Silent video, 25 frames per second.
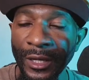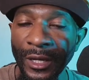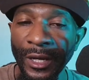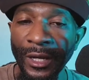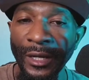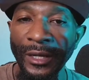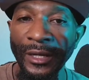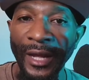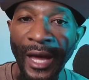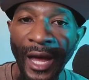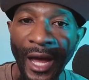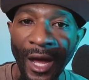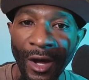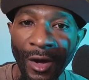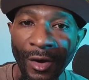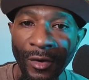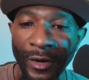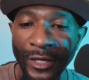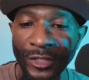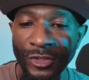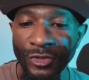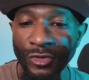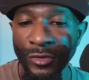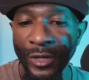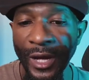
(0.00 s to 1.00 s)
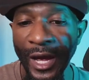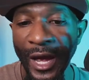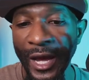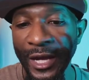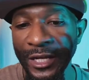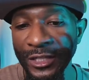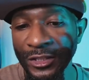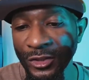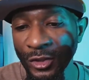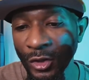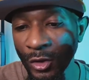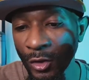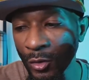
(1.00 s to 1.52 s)
now, as you
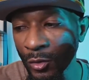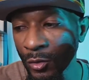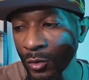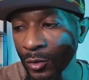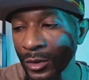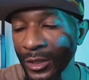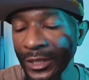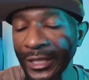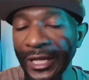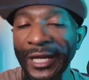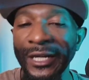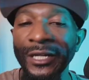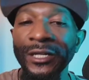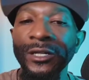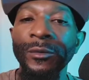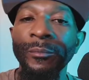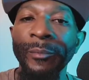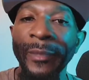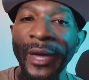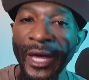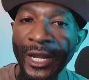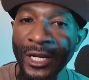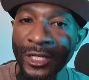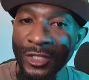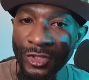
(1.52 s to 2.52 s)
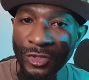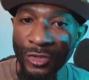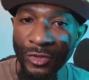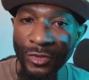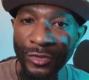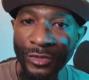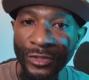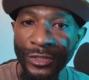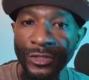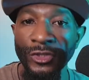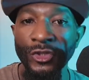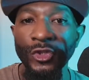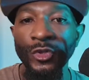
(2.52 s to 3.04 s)
guys know, a lot of the
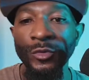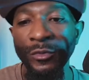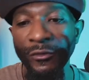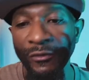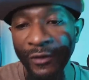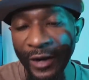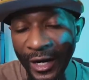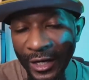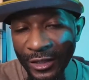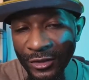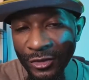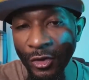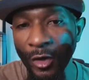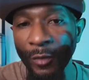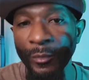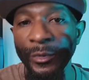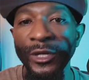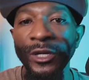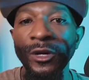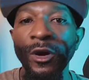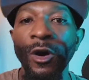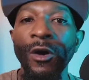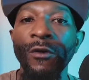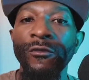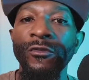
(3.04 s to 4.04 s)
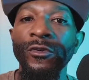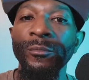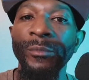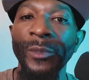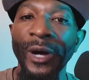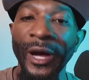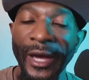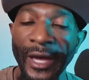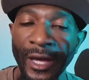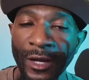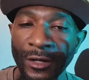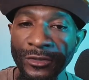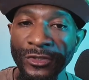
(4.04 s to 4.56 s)
managers and supervisors are being offered
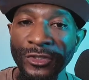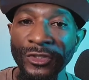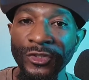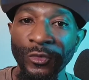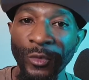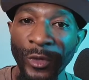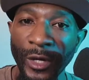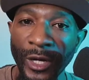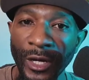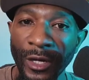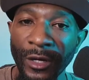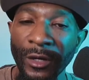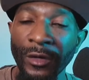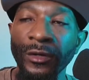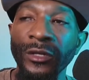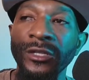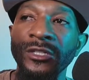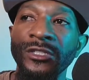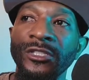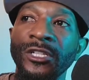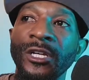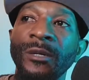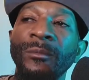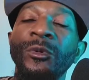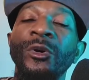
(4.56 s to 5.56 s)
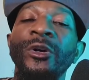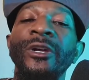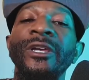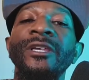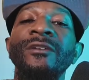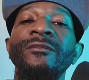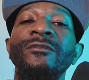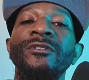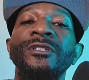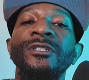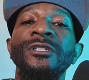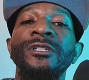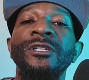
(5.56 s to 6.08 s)
buyouts as well. And some are
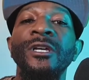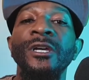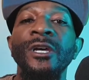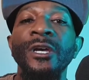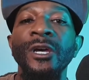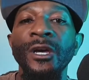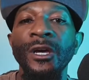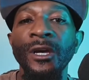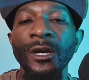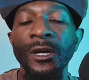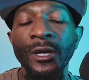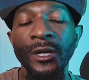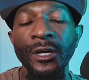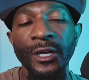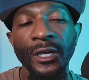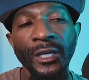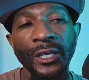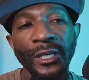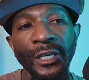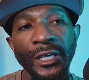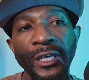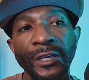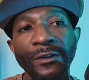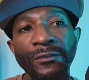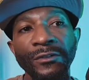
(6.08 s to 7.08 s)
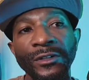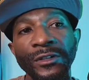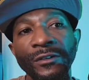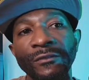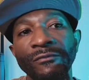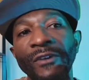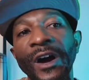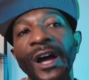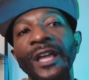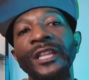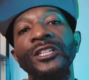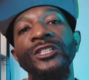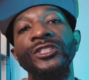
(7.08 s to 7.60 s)
even
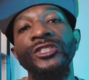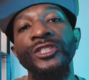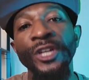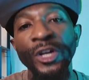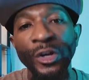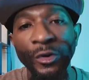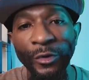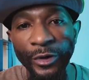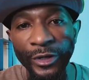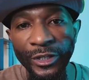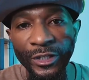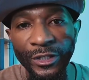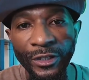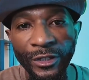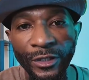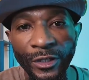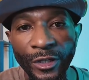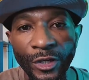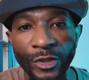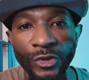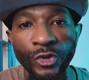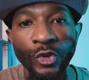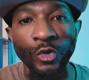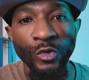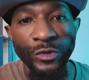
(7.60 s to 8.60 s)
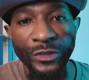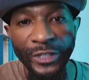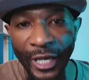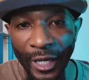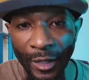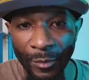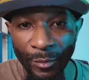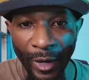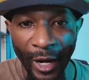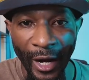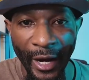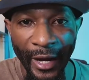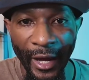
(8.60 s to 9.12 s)
volunteering to take
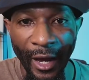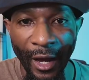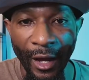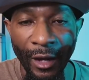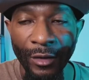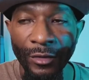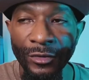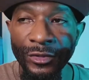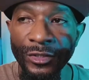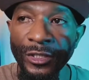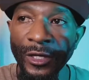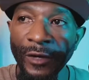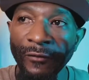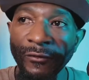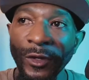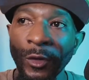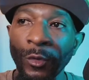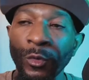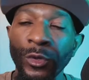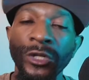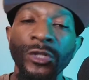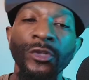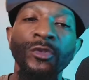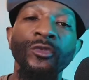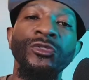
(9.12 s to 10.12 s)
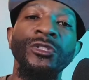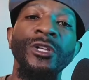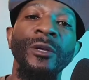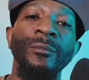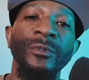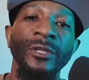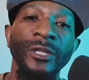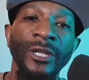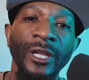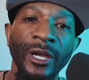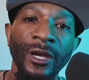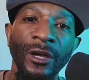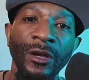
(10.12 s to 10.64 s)
buyouts if they want to do
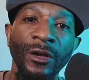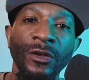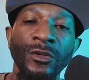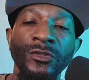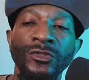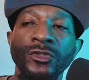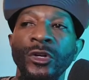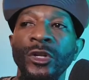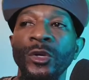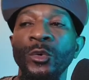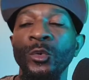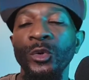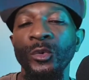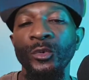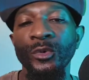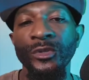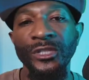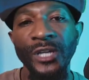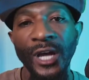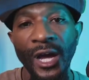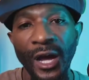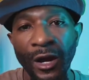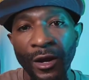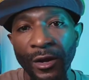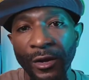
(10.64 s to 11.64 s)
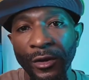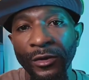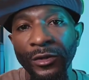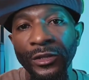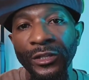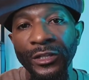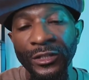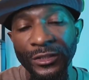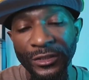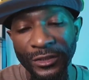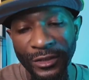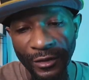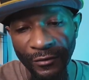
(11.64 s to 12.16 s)
something else or they want to retire early
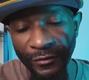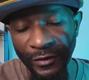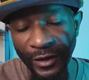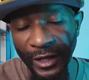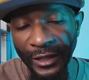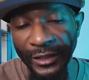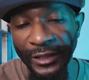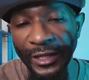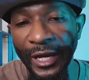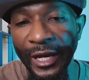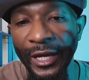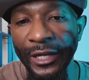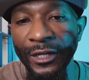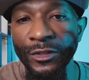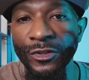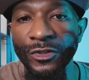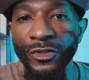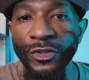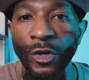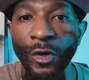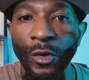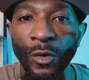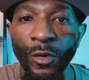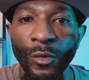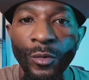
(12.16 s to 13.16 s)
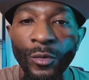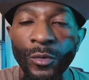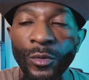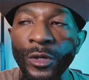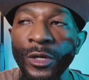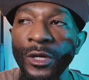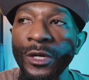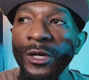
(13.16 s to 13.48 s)
and stuff like that. And so